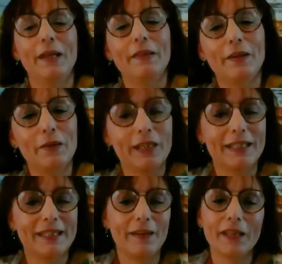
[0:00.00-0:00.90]
they're not
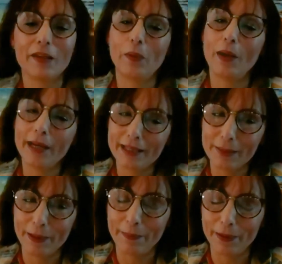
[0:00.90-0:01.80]
necessarily the
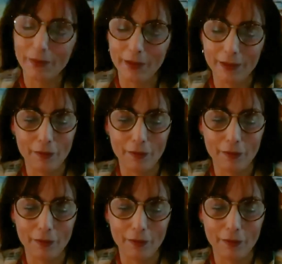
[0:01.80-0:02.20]
quietest people in the world,